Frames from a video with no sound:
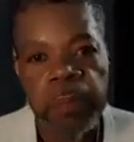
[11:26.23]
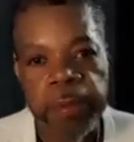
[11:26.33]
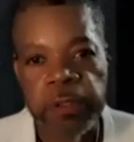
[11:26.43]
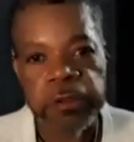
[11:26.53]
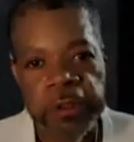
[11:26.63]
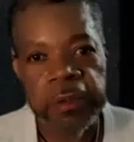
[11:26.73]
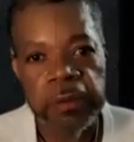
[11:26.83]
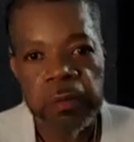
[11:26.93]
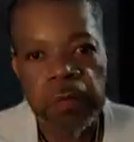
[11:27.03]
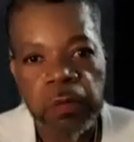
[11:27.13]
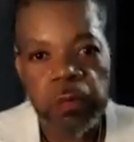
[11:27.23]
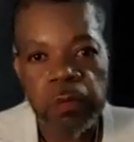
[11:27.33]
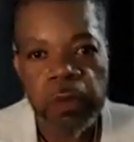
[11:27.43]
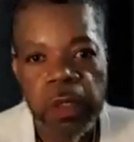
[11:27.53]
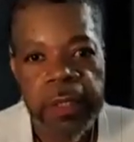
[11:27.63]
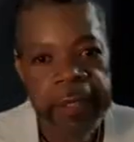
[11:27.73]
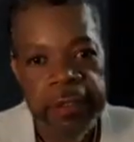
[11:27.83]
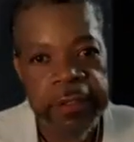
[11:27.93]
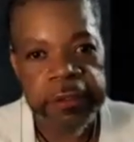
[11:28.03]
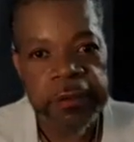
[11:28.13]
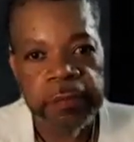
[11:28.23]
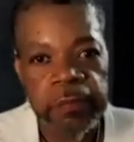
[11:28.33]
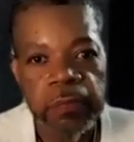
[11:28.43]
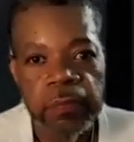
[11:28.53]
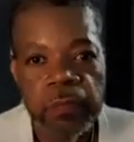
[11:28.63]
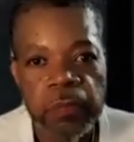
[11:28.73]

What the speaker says: a person like this.